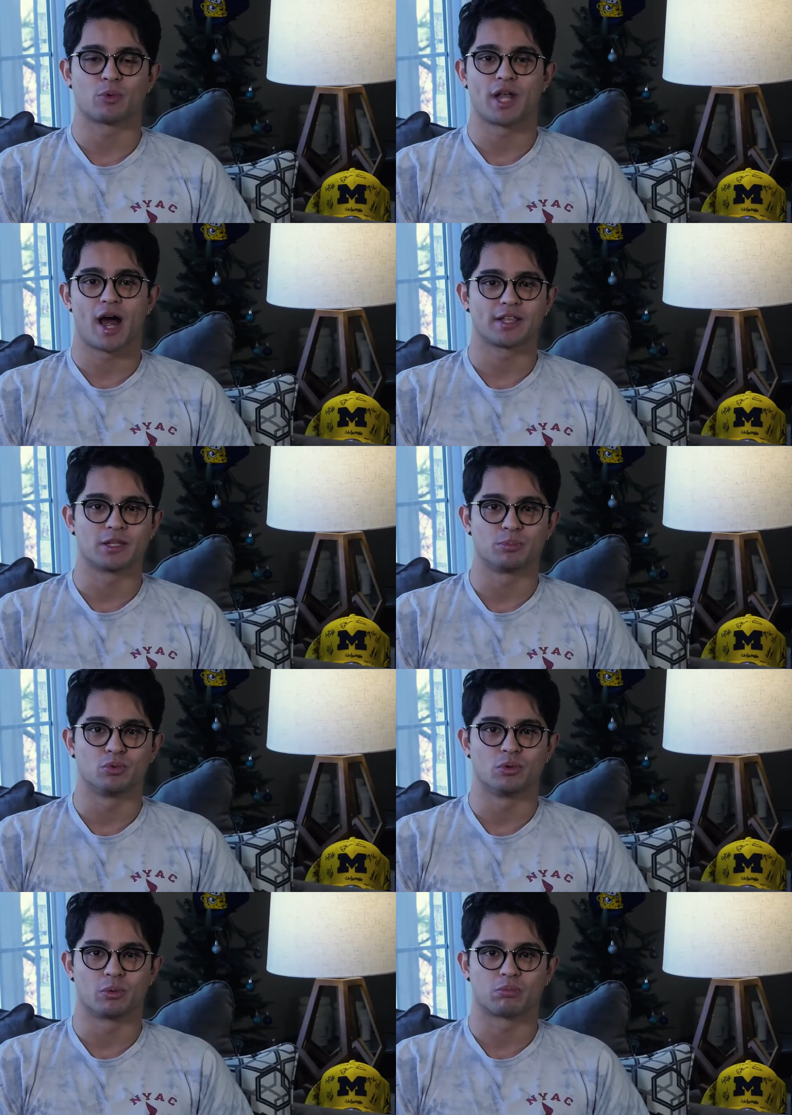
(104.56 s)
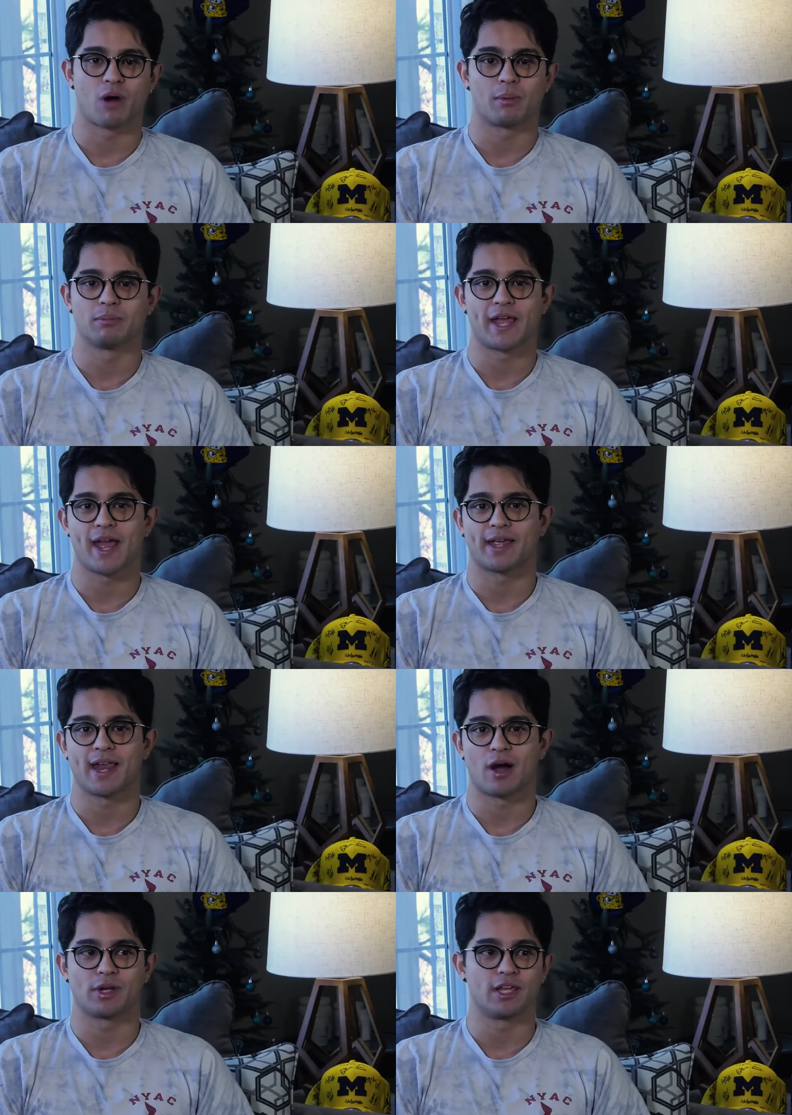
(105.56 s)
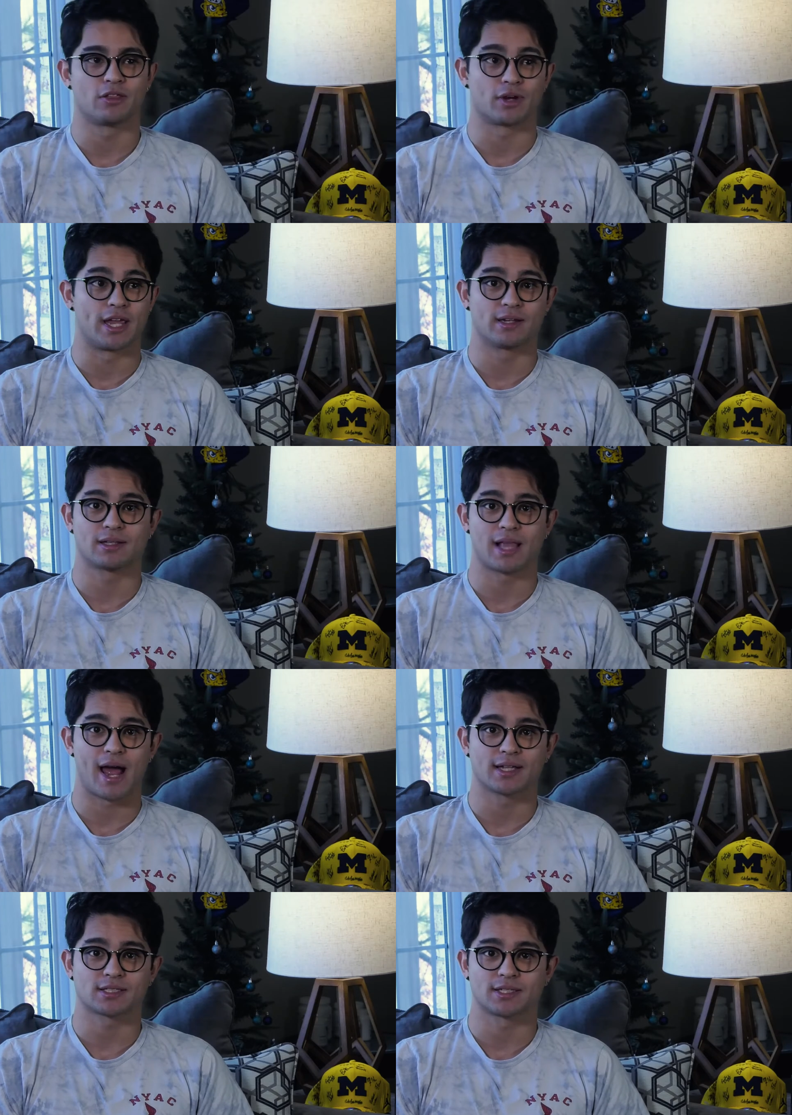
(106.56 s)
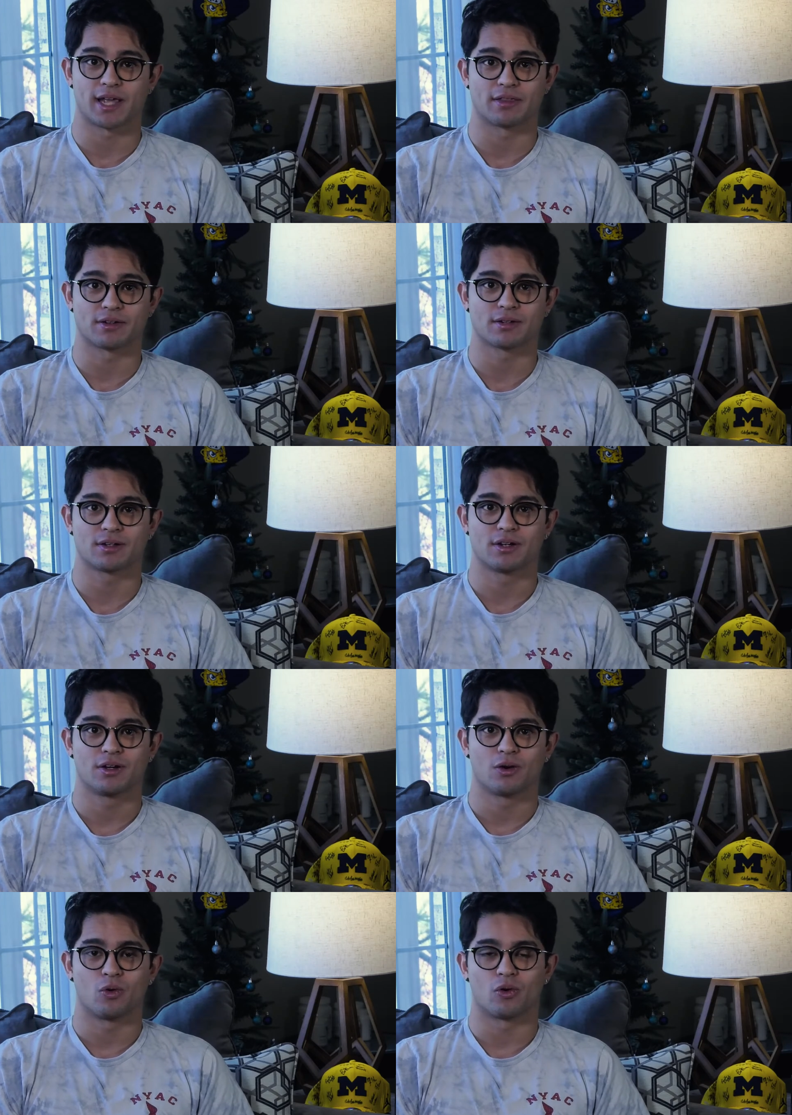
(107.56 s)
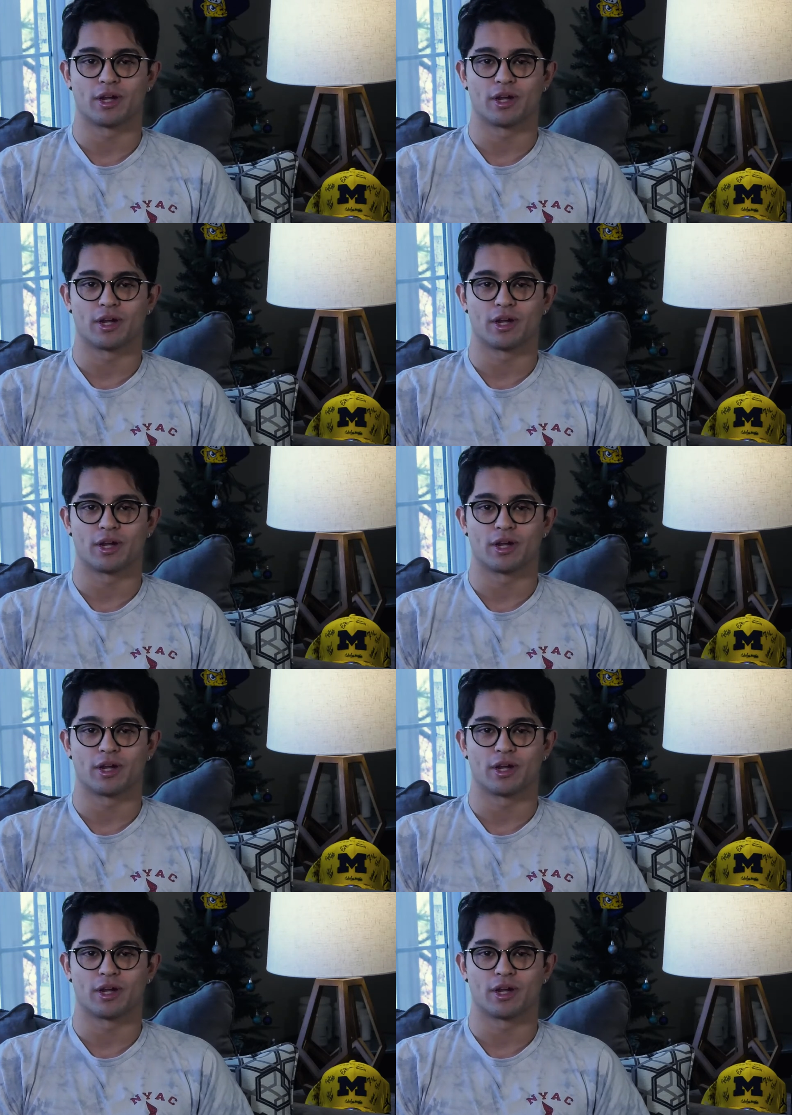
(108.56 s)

we're not in the pool, we're probably hanging out either in class together or